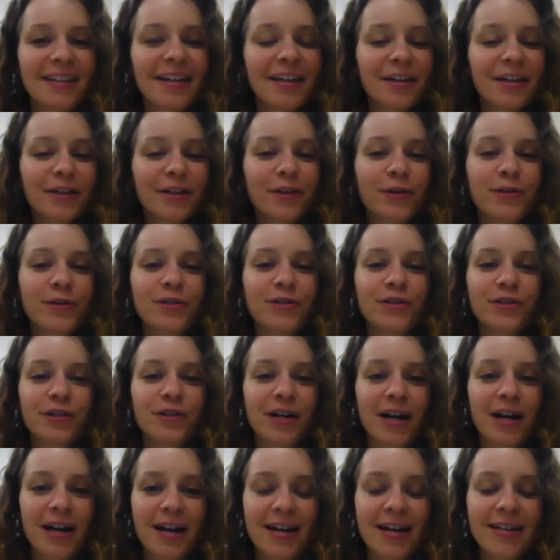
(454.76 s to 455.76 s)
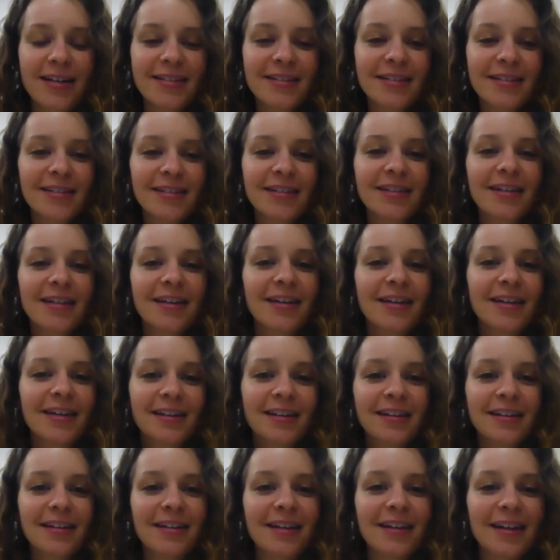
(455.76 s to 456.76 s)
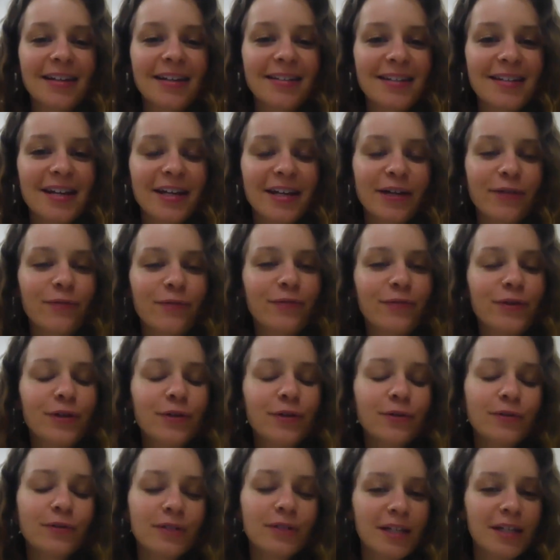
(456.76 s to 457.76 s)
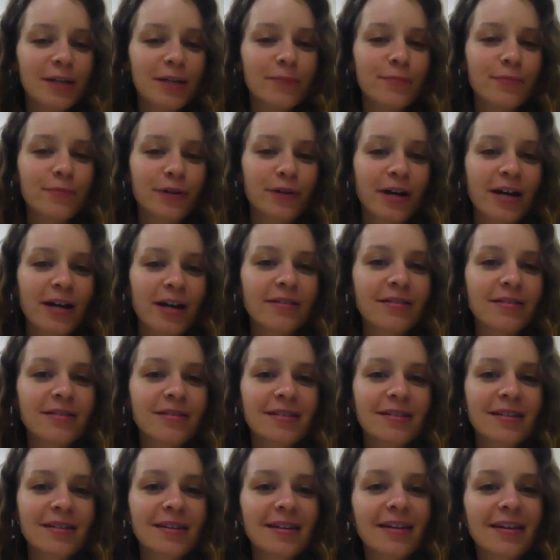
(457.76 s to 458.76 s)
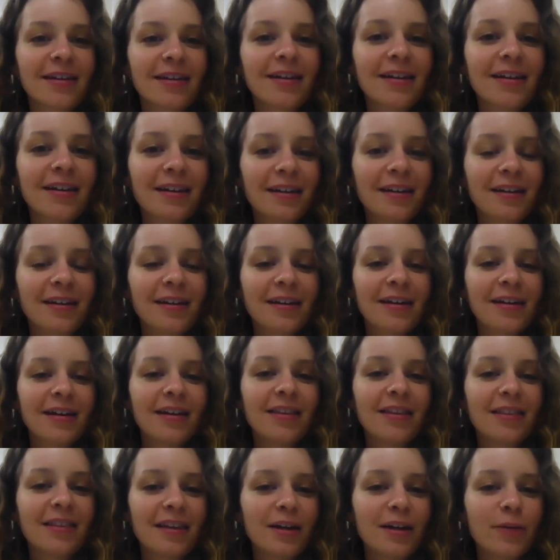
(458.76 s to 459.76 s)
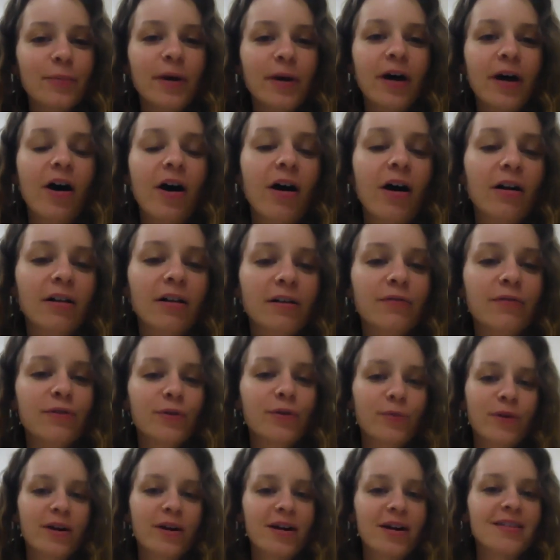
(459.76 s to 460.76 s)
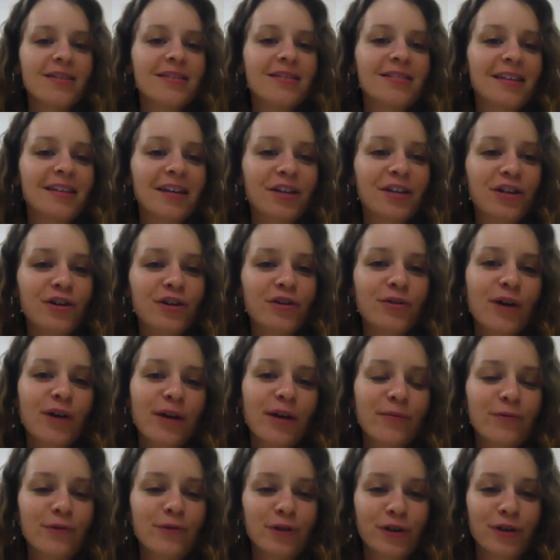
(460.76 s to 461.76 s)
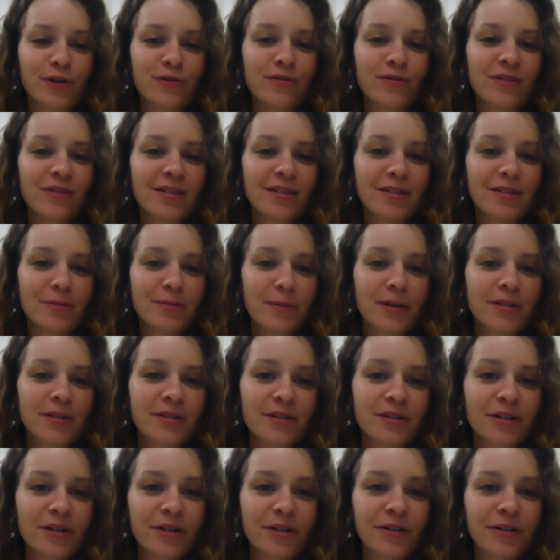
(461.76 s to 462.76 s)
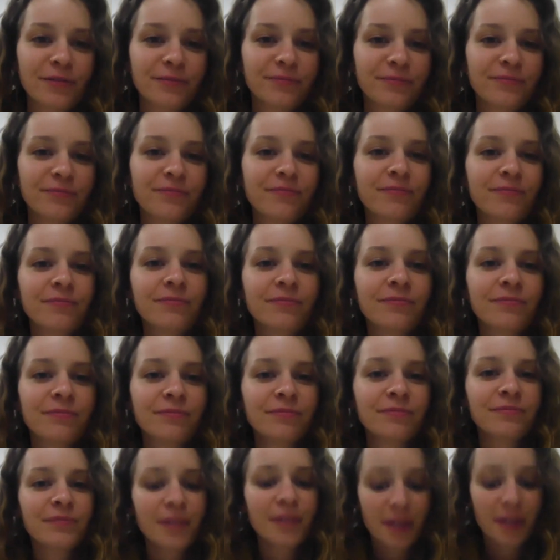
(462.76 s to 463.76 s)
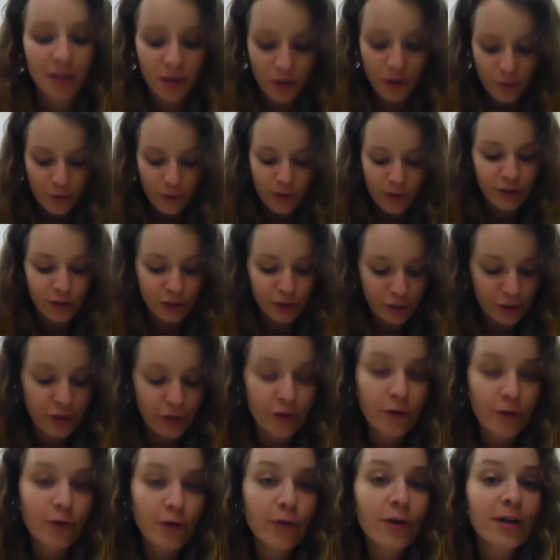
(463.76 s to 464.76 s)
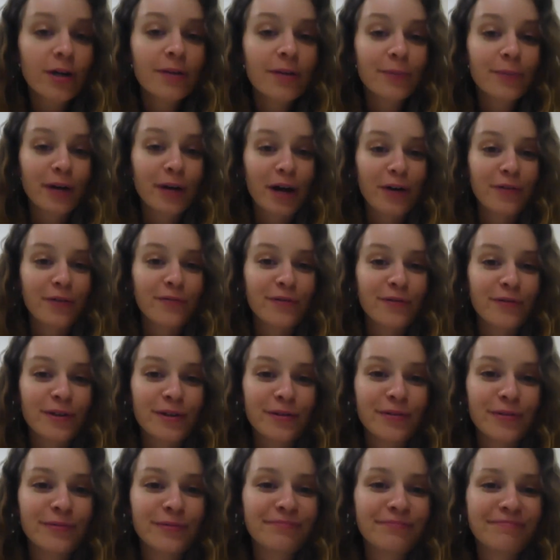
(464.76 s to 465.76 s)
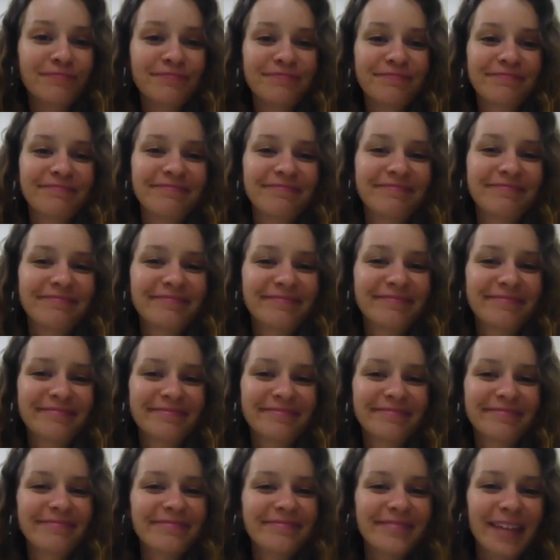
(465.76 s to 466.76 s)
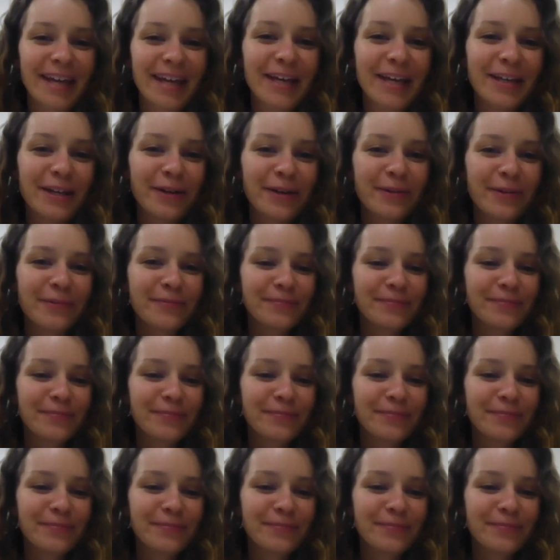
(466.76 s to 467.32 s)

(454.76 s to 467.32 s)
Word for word: close your eyes and take a few deep breaths and think about all of the ways that you have grown this semester. We are so proud of you. Thank you.